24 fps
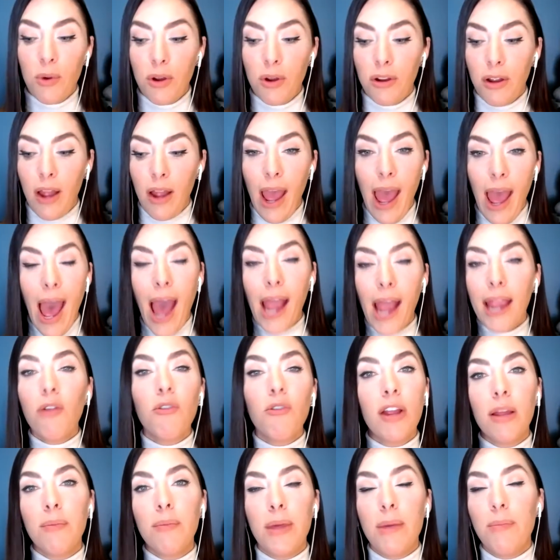were
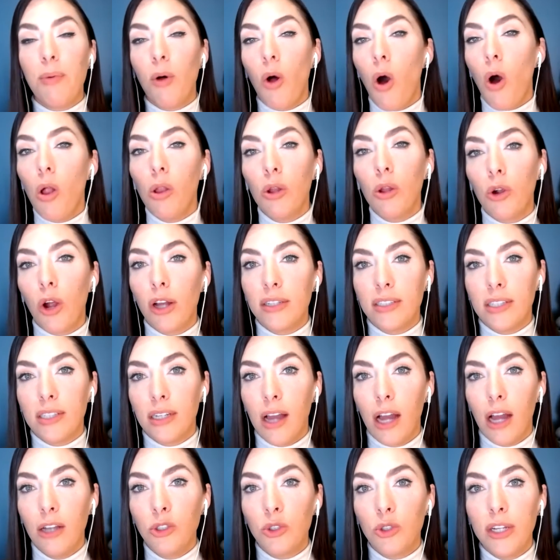hiring people all across the
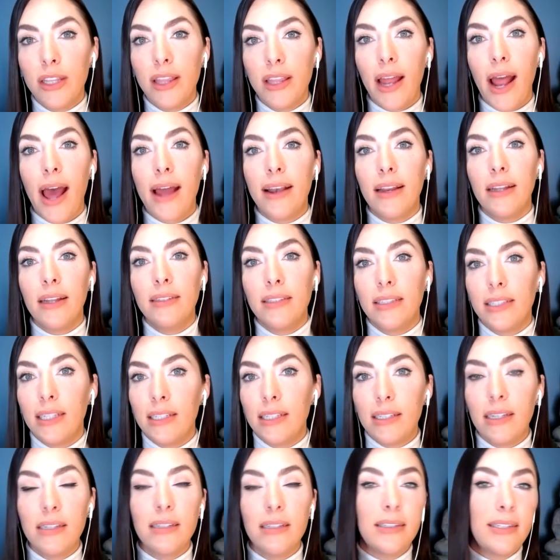country that had
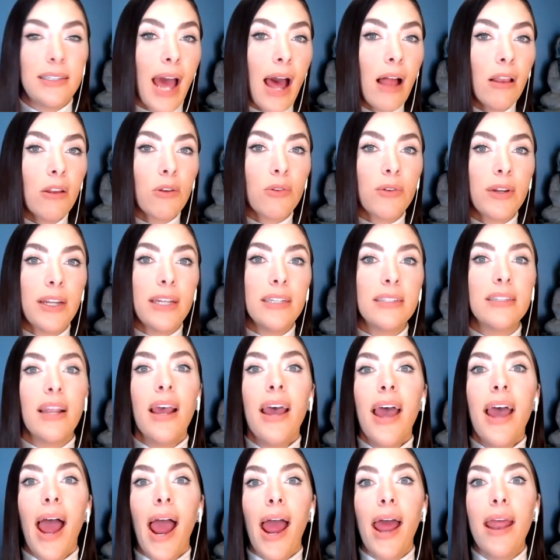consistent salaries,
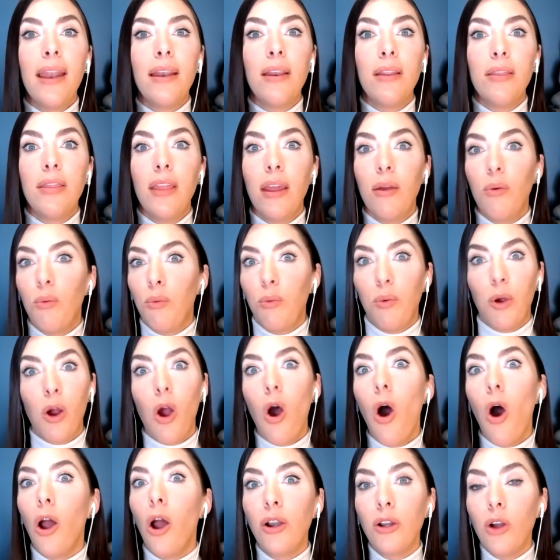and And they were
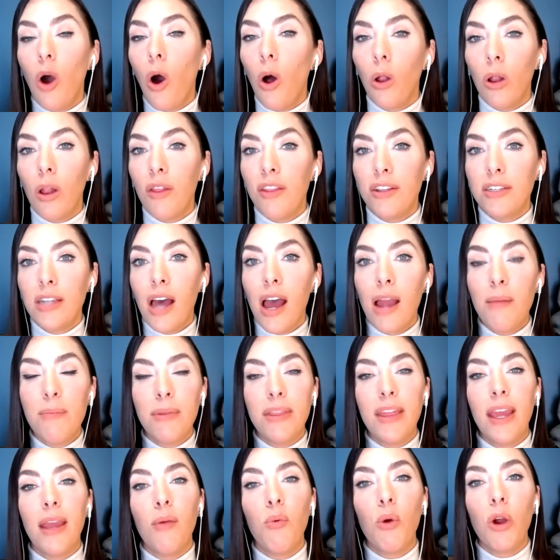on call all the time,
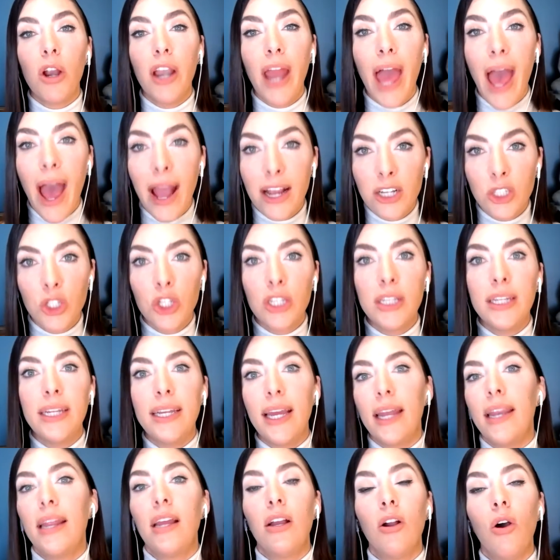but they weren't actually
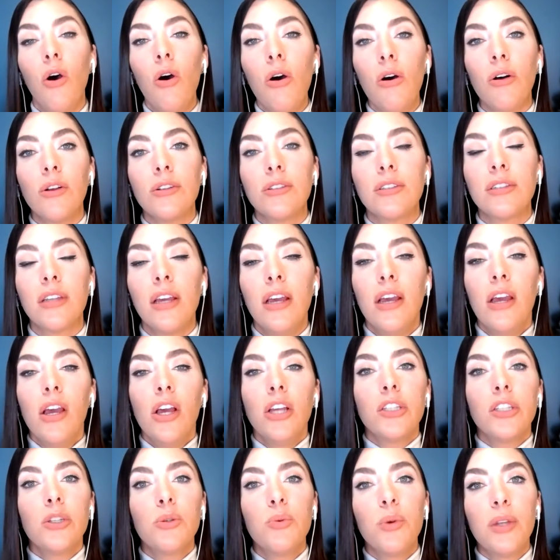getting calls.
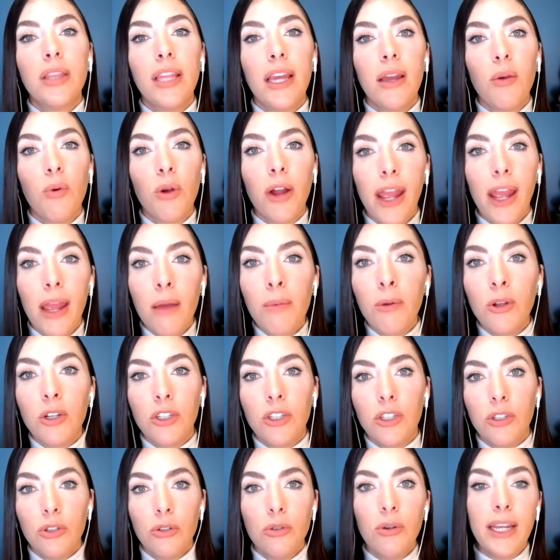So what they were able to
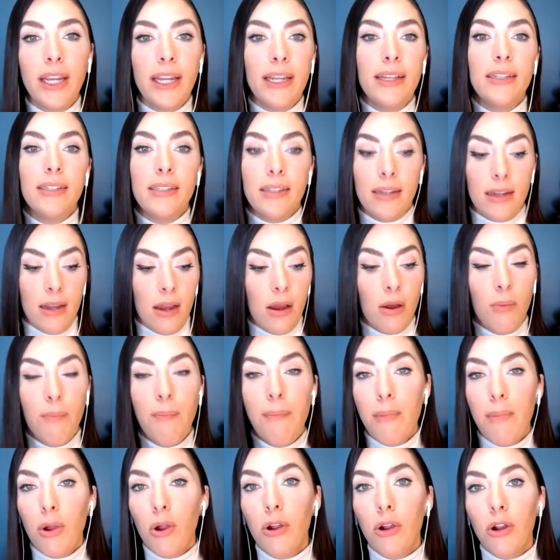do is
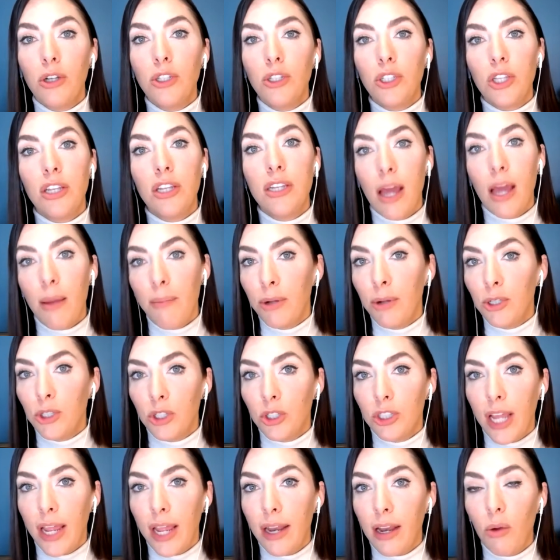merge the
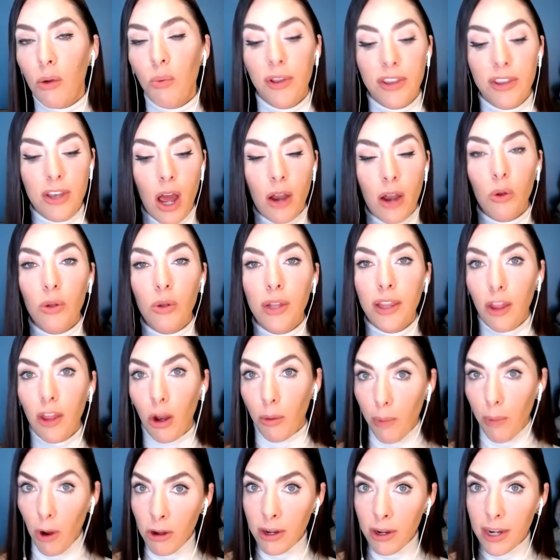temperature data with not only their
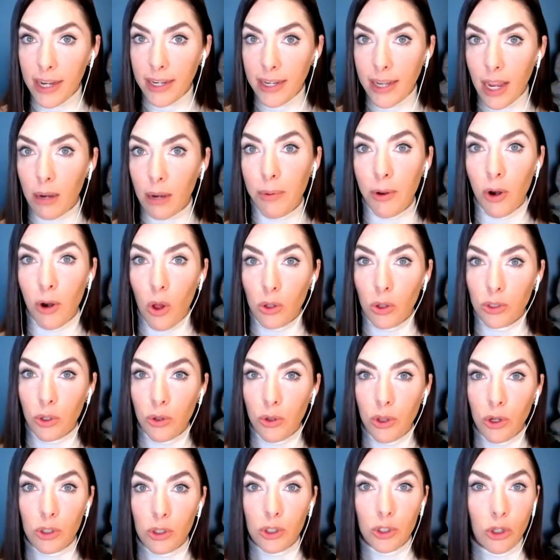marketing data, but also
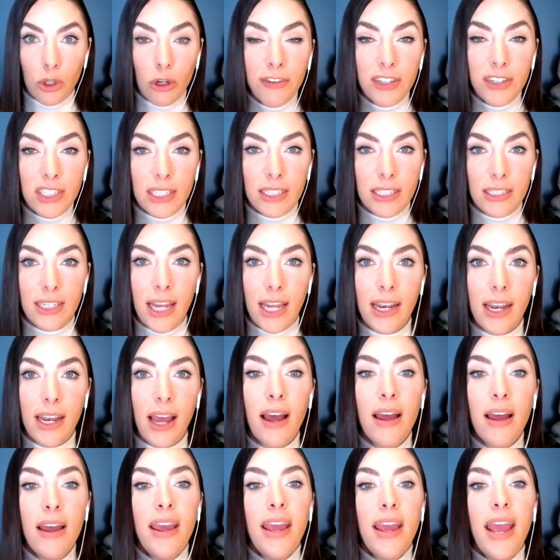their services
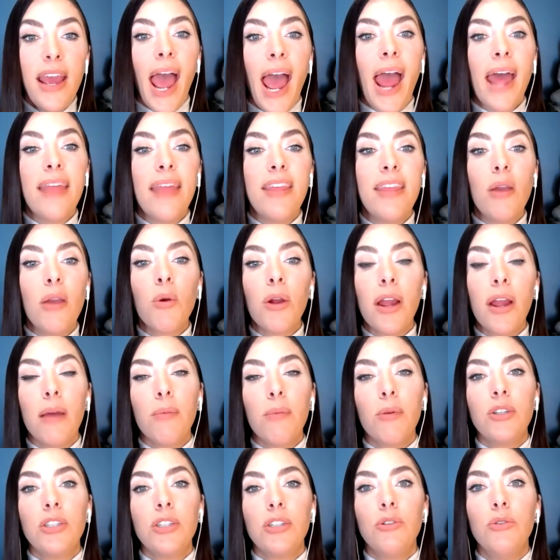data. And they were
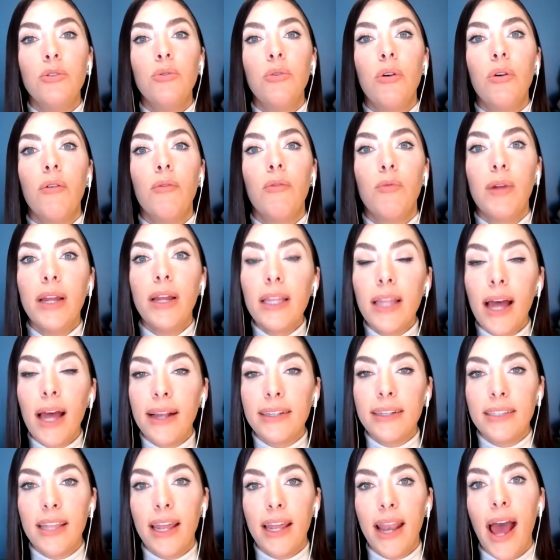able to
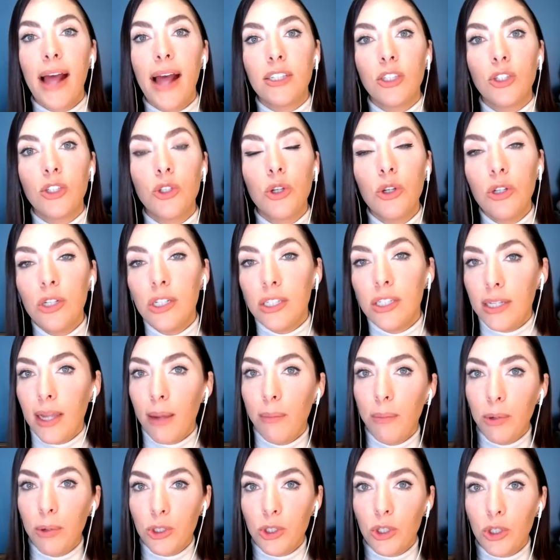realize that at certain
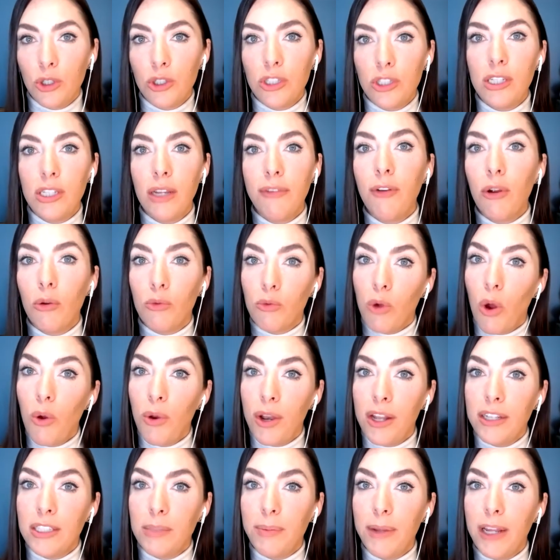temperatures, different
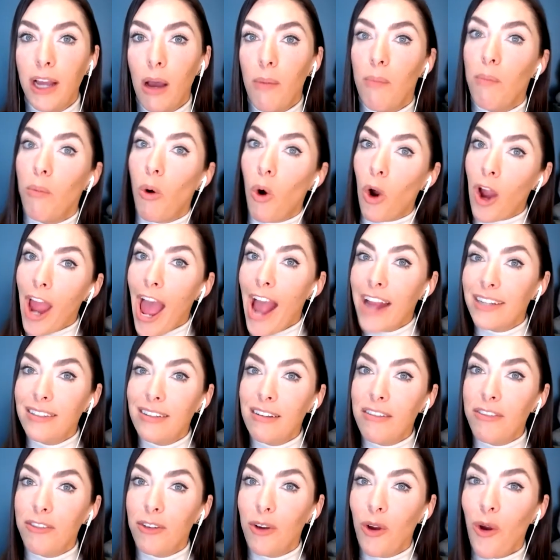rodents become more
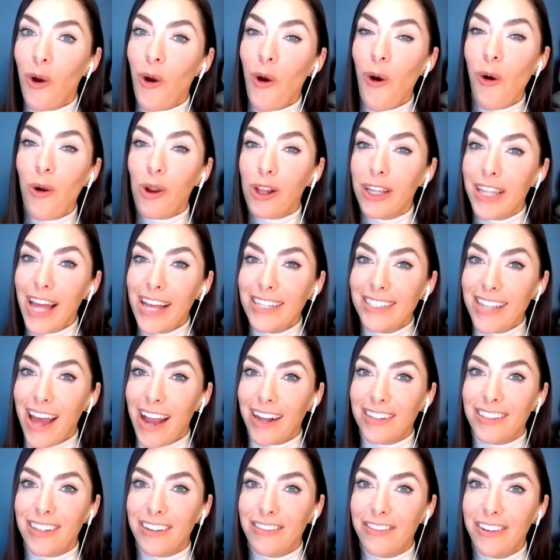active or less
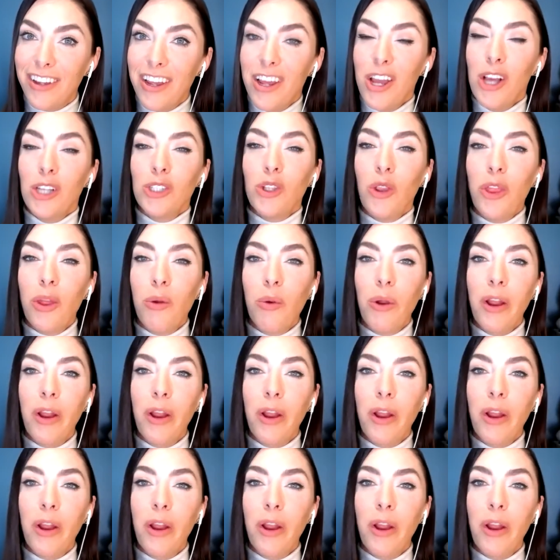active. So they